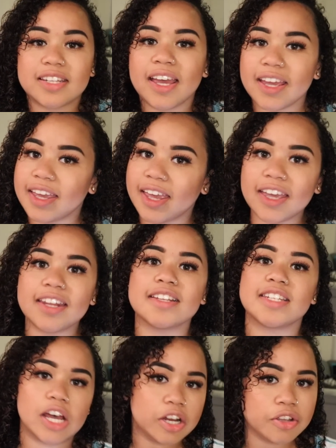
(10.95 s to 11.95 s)
Hey
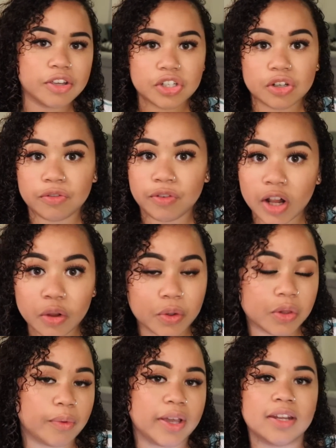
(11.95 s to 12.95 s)
Candace, how do you get your
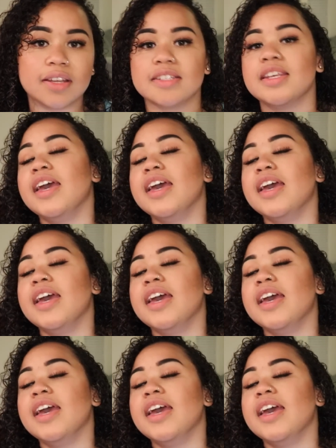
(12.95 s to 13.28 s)
following the way it is?